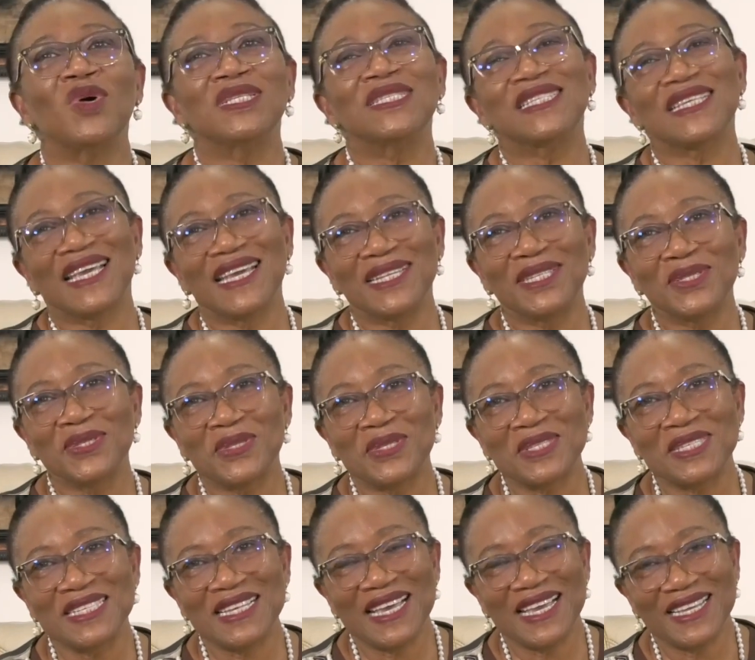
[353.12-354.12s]
once again to
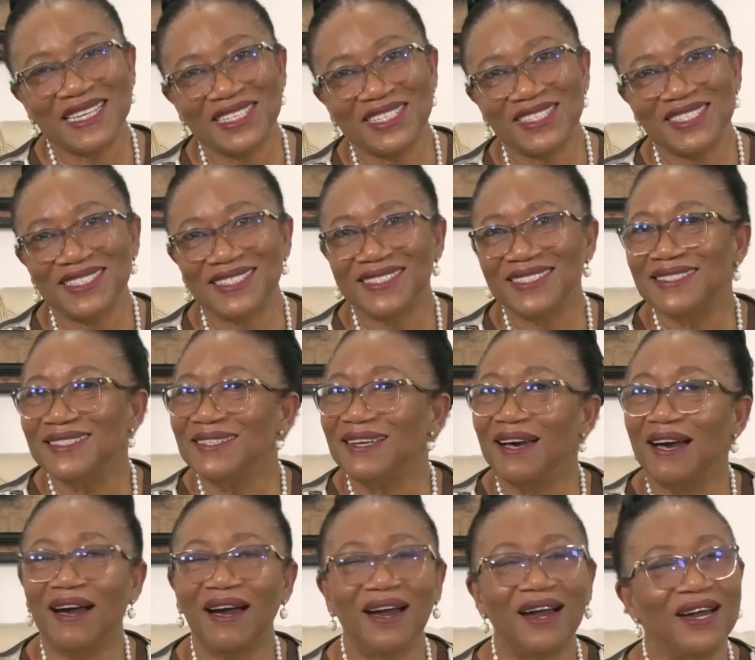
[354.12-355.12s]
The Sage.
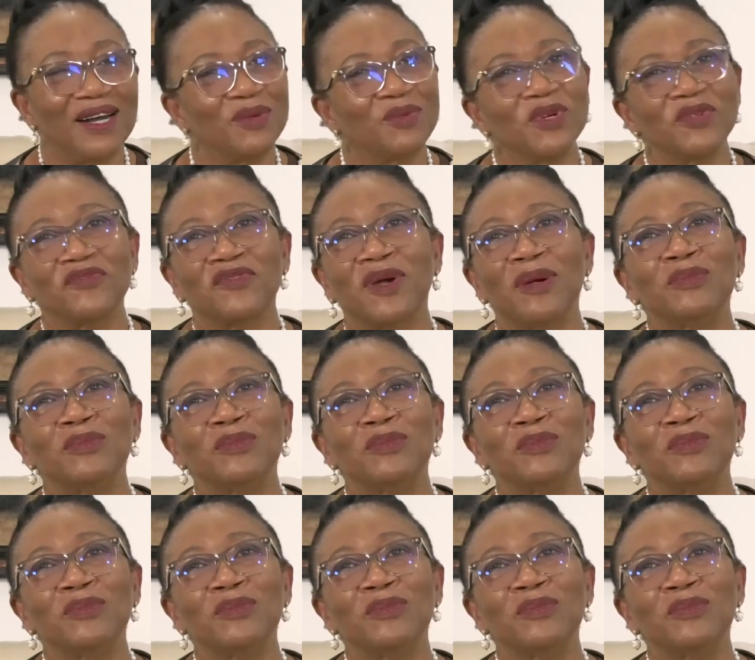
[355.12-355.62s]
We've